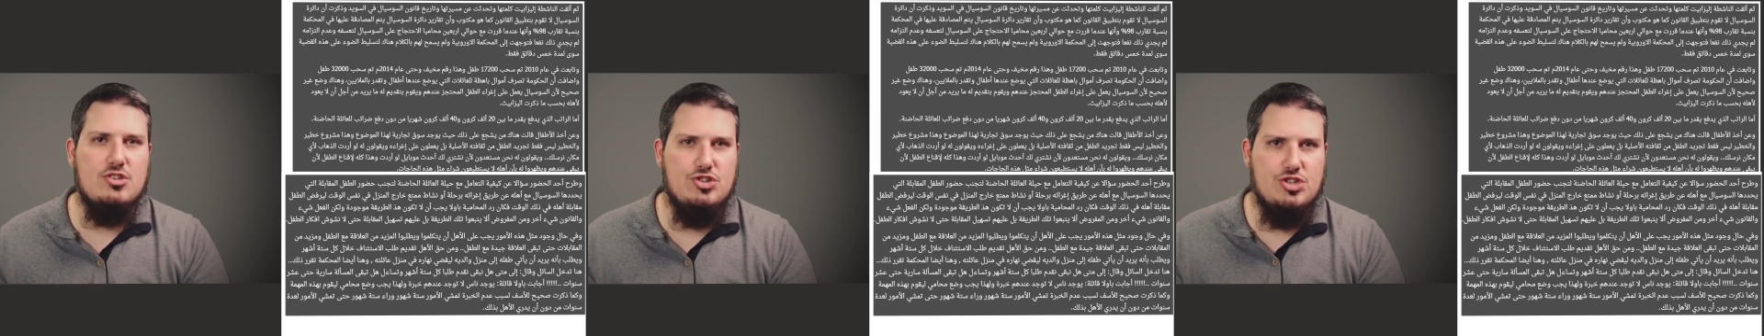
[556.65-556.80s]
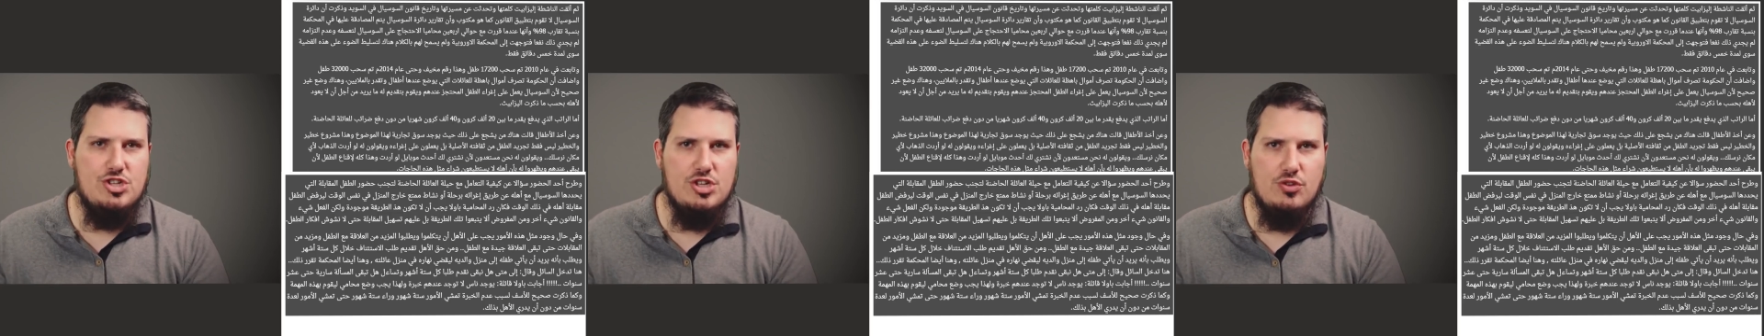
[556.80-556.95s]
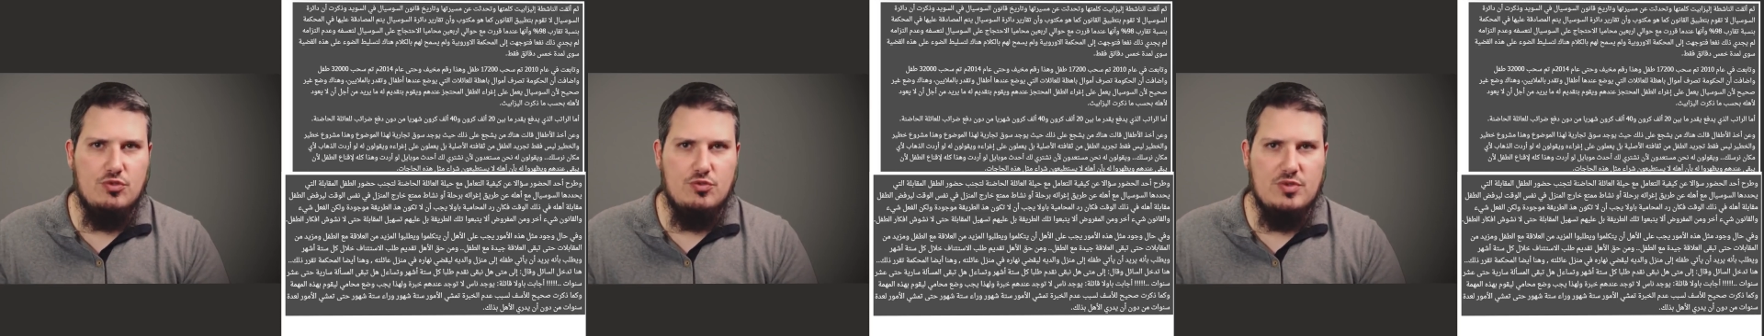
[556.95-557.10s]

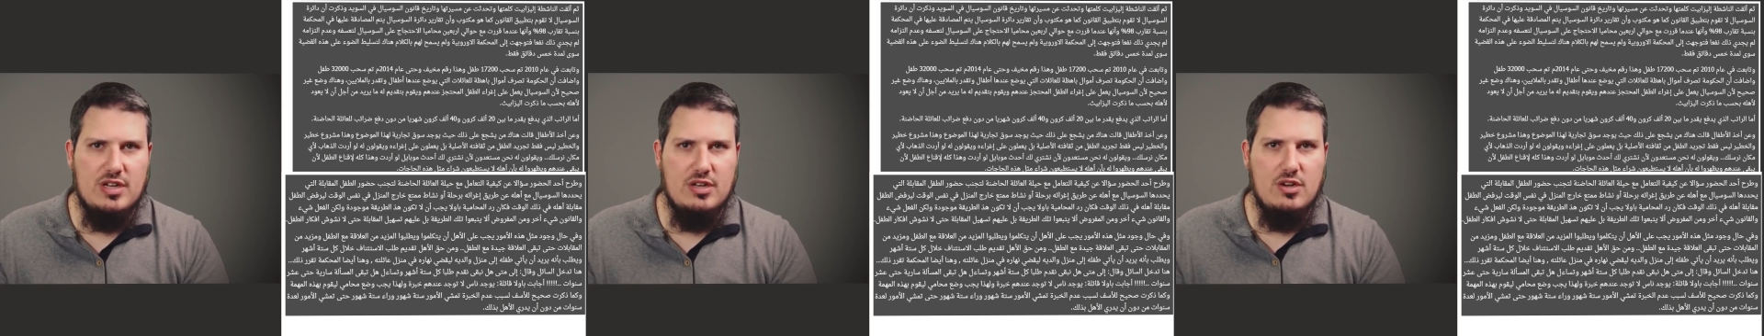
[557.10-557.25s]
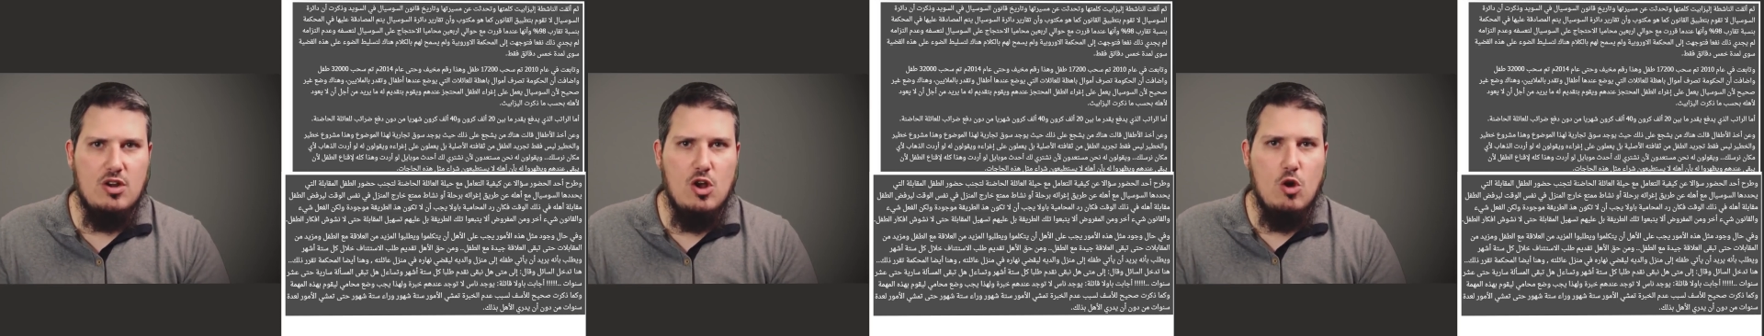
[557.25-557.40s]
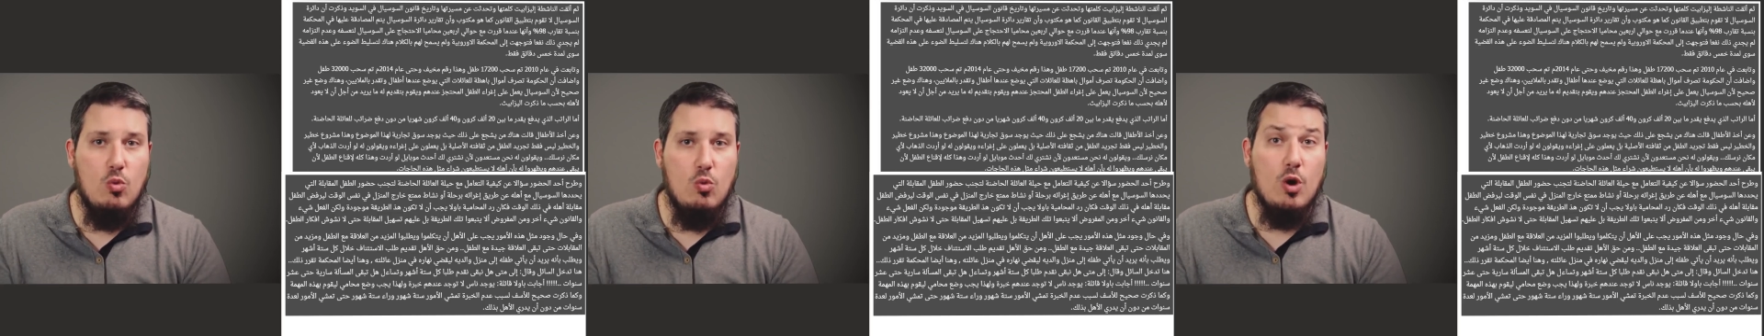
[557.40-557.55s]
children
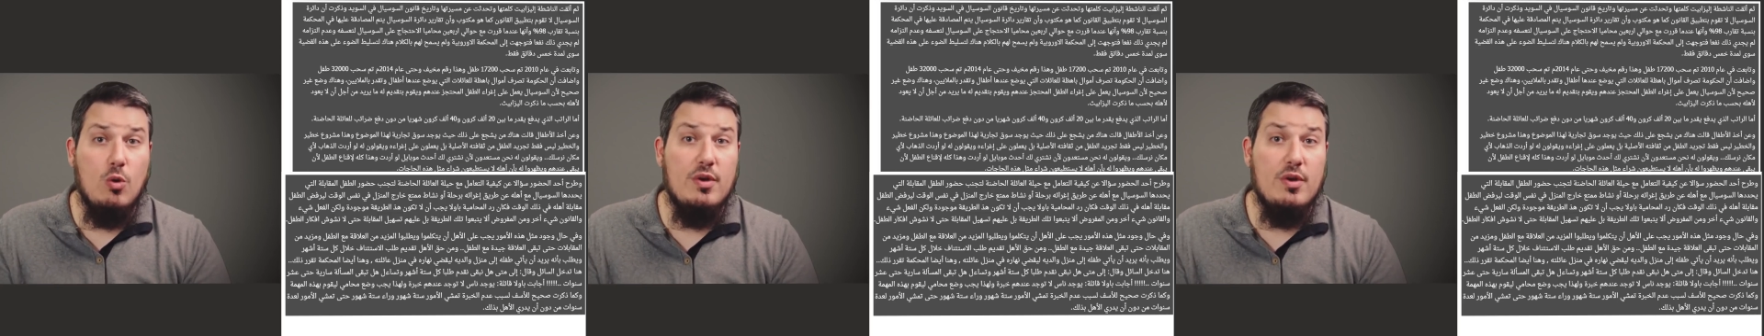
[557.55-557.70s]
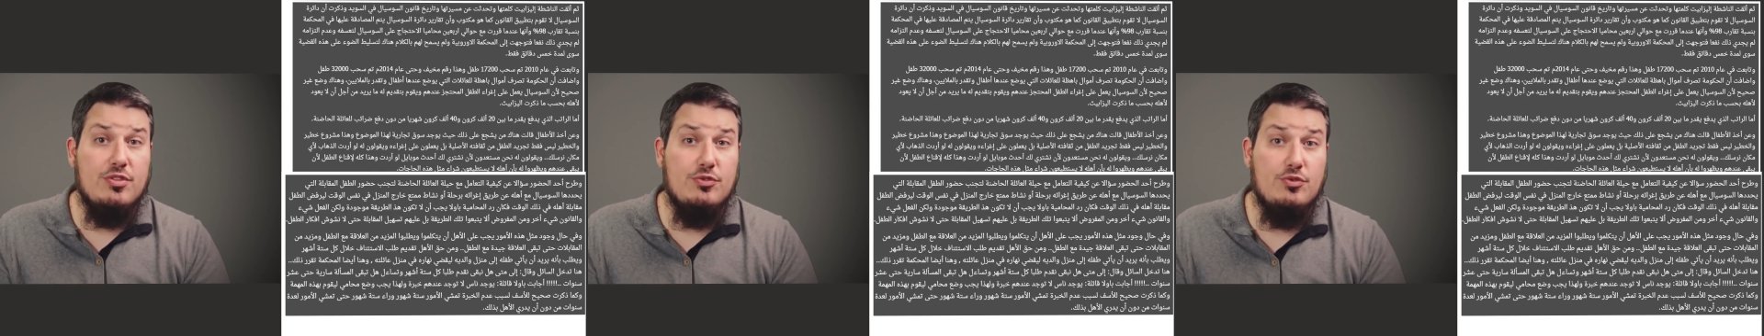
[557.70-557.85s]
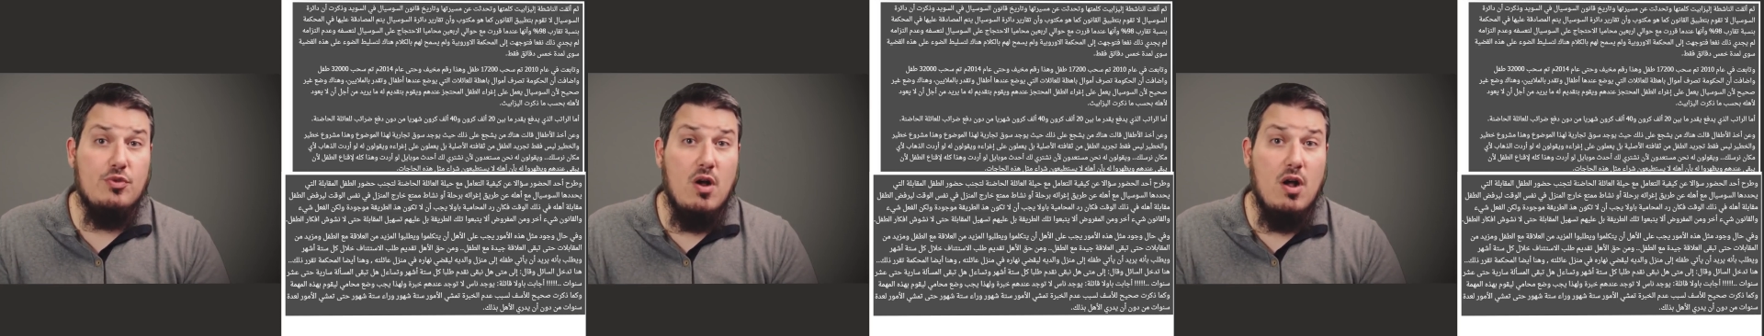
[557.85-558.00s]
were
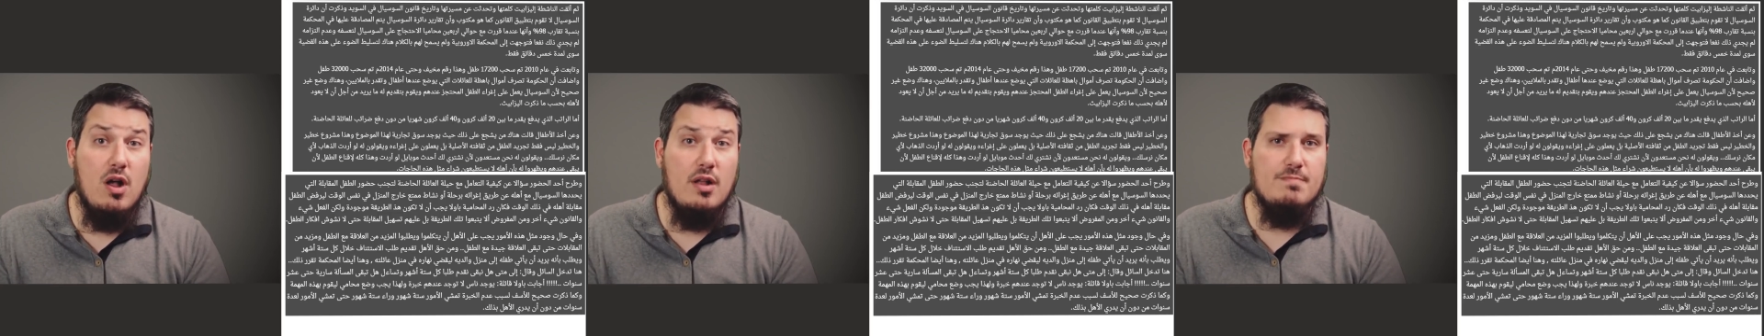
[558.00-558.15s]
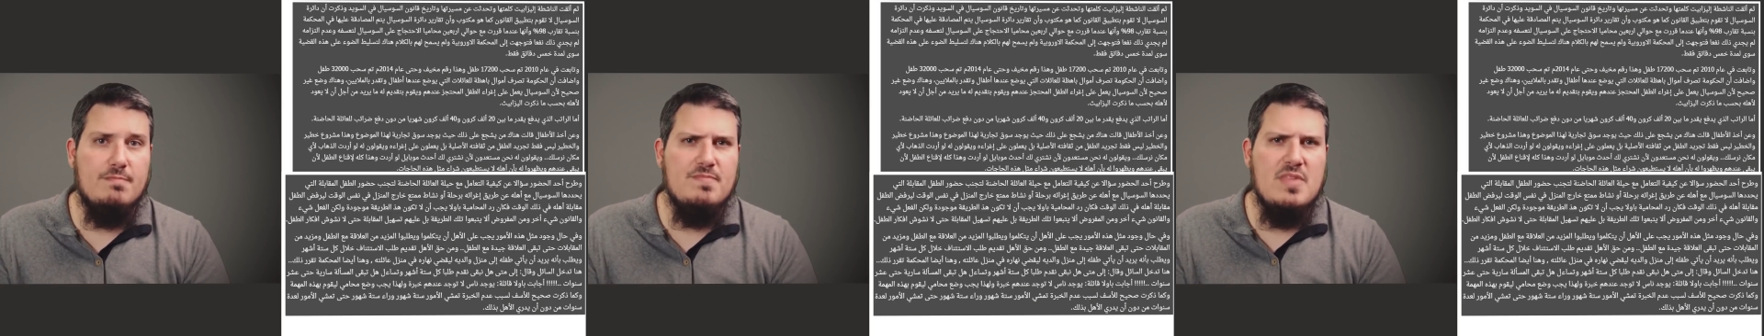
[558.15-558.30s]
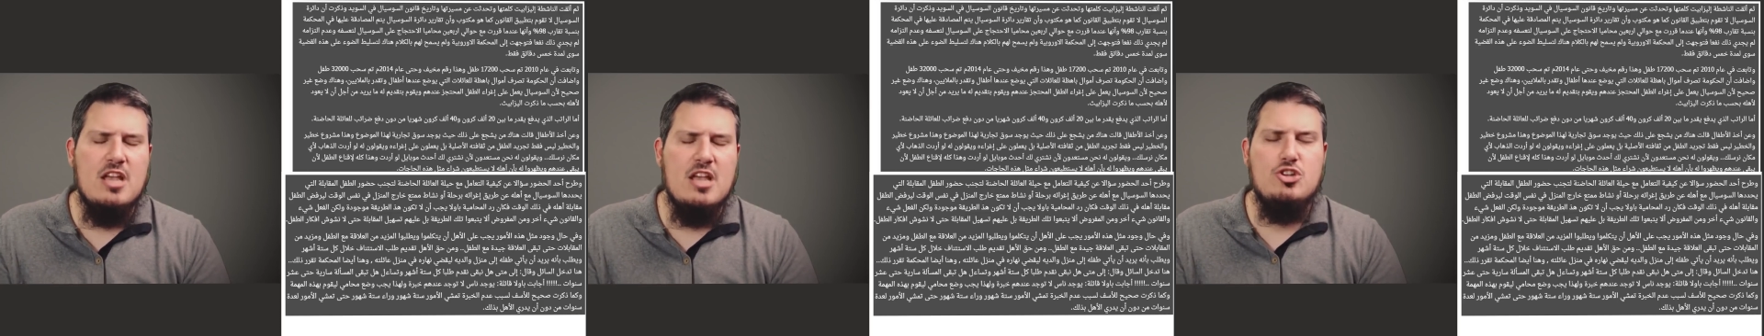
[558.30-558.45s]
withdrawn.